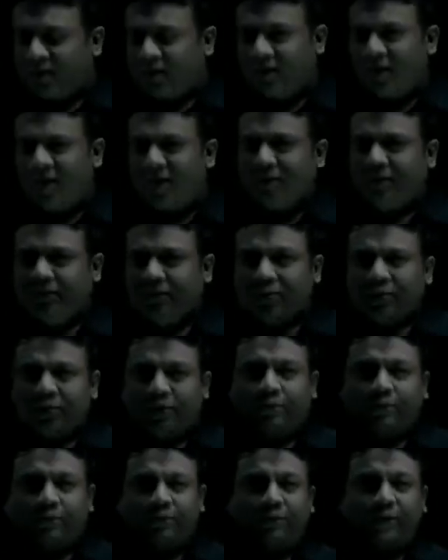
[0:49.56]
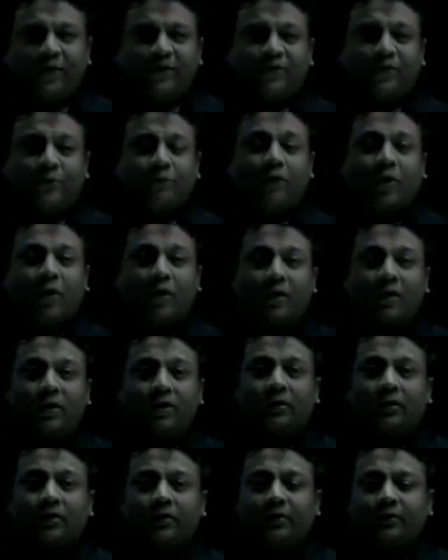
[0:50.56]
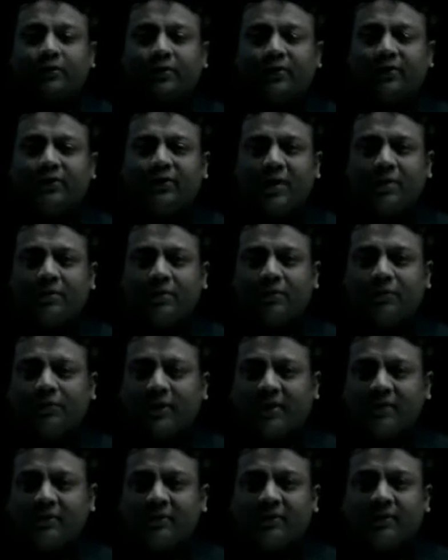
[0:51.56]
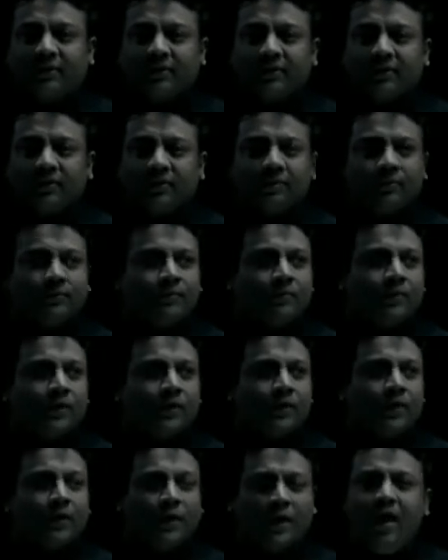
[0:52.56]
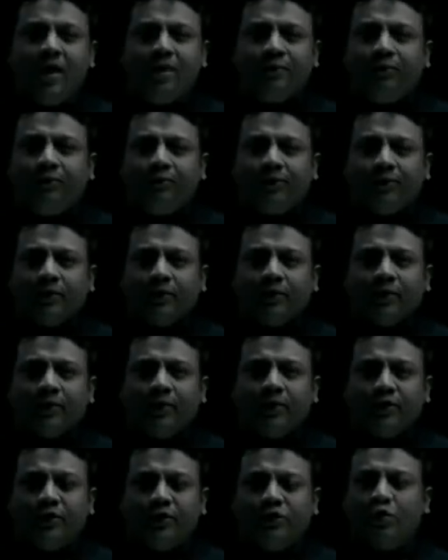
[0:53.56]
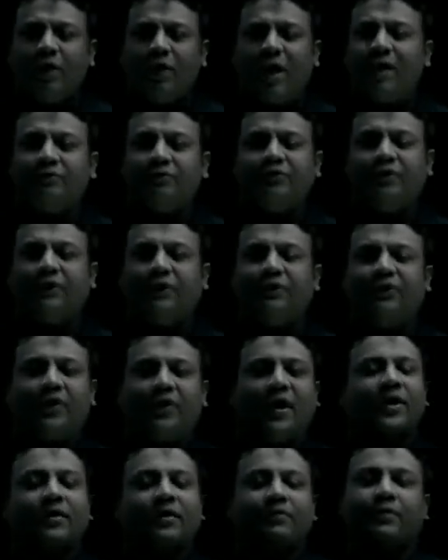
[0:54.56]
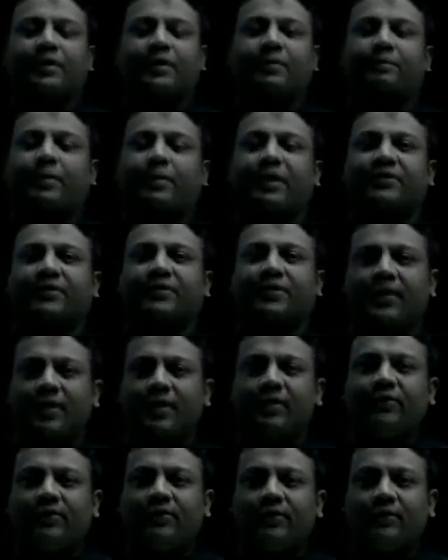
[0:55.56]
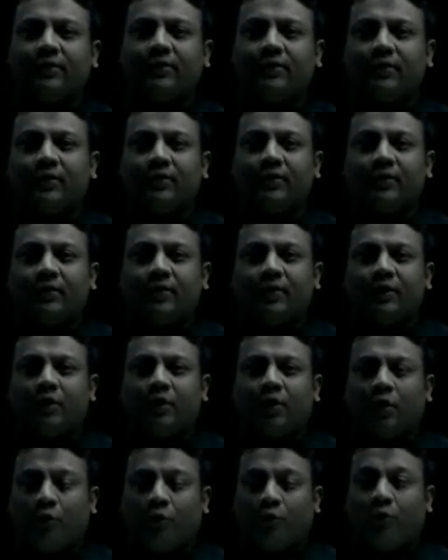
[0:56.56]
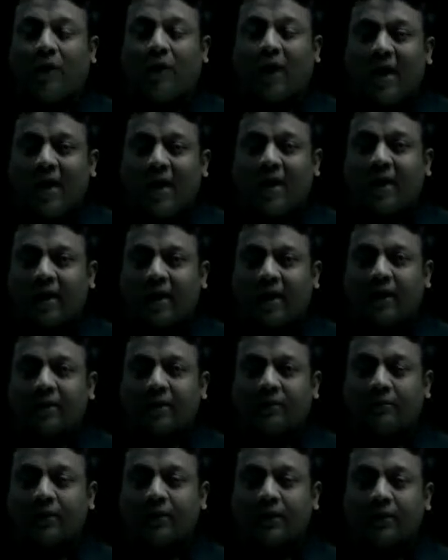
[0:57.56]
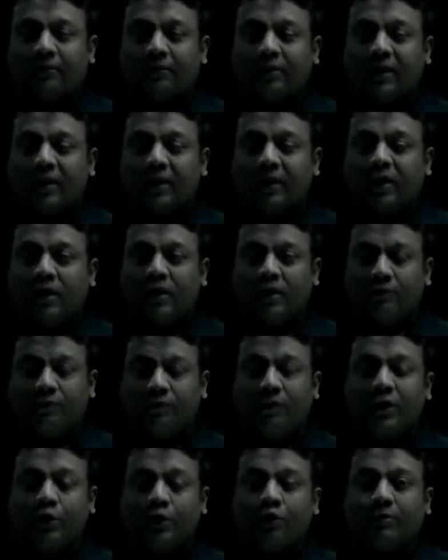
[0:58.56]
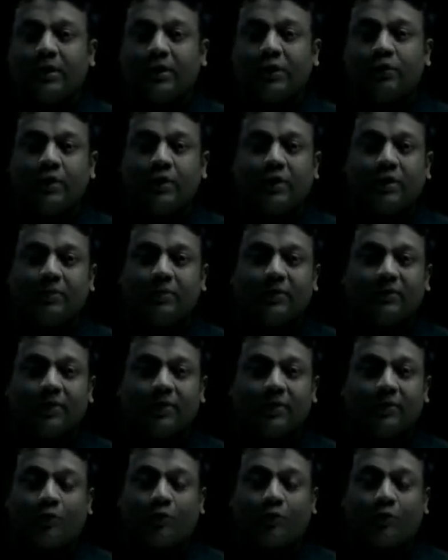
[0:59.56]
Now, first of all, just tell me, friends, if you have just started with a business, why will you be doing the business?